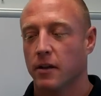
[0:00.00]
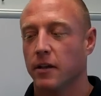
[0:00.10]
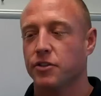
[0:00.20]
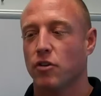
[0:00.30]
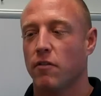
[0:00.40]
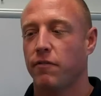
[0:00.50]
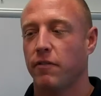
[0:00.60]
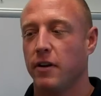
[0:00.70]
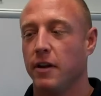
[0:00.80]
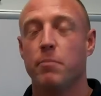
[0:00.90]

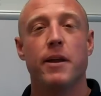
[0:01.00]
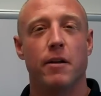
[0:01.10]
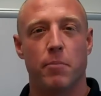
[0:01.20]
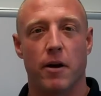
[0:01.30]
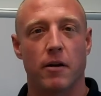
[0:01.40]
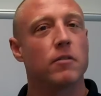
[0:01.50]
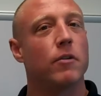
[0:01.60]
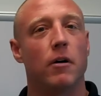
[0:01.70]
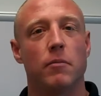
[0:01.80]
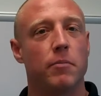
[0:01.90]
Cholesterol-free peanut butter.
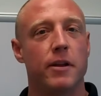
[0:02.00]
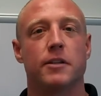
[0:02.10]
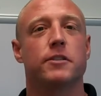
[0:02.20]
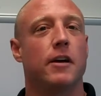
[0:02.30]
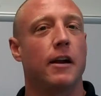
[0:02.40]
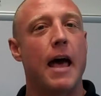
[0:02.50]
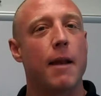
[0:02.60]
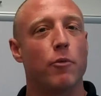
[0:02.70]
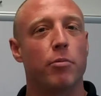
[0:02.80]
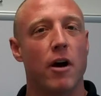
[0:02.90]
Well, peanuts are not an
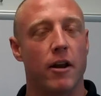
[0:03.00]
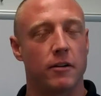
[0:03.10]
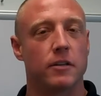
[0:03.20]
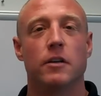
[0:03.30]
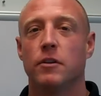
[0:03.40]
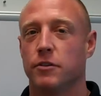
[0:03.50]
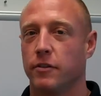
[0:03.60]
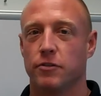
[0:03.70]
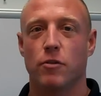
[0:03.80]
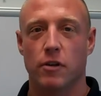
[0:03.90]
animal product, so
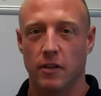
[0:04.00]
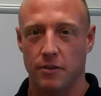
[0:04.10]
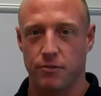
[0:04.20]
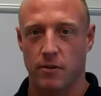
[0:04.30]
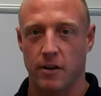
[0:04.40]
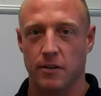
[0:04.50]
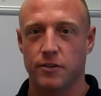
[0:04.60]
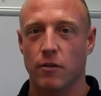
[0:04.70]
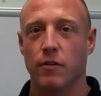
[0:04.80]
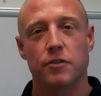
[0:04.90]
there's no cholesterol in it.
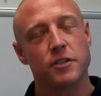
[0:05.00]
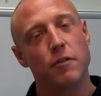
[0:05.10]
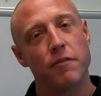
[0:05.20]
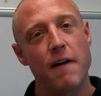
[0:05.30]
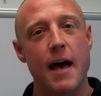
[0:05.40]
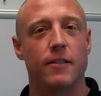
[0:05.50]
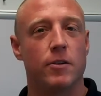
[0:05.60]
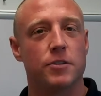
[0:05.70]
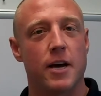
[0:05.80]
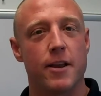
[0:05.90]
So there's still fat in
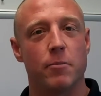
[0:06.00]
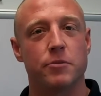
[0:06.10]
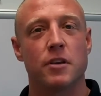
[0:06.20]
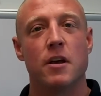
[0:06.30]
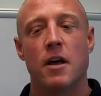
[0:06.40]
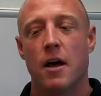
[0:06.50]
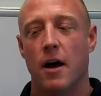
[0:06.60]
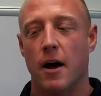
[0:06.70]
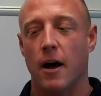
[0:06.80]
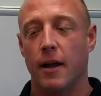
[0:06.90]
those items,
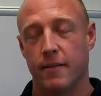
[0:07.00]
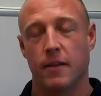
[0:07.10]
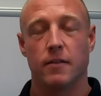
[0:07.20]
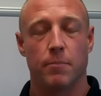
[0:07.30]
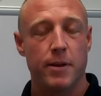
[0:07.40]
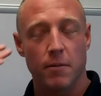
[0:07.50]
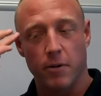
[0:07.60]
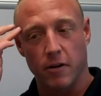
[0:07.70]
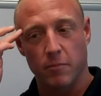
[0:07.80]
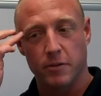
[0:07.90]
in the peanut
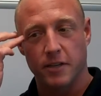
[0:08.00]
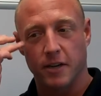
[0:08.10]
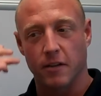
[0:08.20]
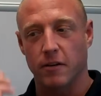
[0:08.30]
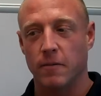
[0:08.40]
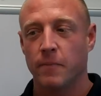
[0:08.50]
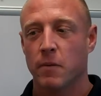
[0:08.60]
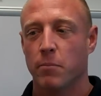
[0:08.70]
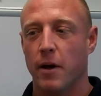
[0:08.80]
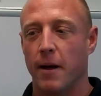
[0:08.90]
butter in particular,
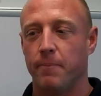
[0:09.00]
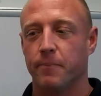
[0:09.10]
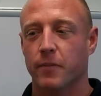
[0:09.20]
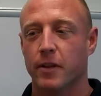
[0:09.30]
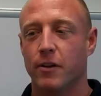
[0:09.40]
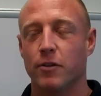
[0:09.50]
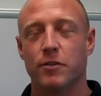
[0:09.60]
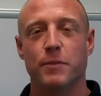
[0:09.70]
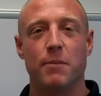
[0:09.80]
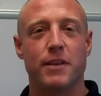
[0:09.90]
but
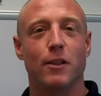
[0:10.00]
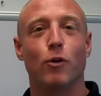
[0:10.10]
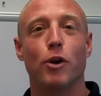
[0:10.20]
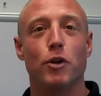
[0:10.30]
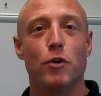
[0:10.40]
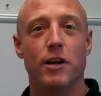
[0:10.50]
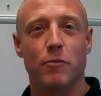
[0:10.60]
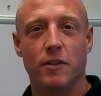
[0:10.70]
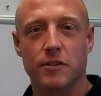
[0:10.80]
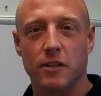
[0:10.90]
sometimes they lure you
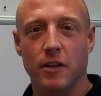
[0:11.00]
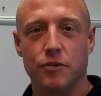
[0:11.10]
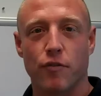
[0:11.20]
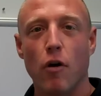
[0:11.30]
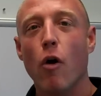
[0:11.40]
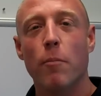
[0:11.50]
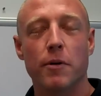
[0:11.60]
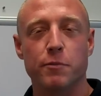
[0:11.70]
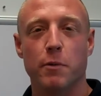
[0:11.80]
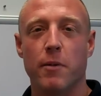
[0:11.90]
in with this cholesterol. Oh, it
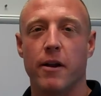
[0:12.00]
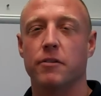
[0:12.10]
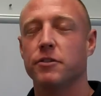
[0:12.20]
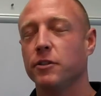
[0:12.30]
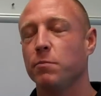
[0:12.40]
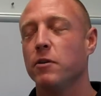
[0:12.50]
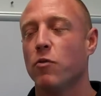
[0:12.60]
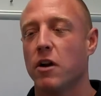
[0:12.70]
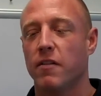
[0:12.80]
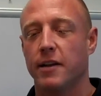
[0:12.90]
must be better. So just be
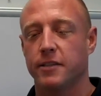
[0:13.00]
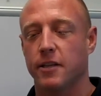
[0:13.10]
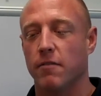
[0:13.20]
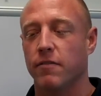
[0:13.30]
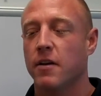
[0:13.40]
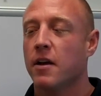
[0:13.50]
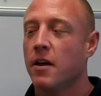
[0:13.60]
aware of that stuff.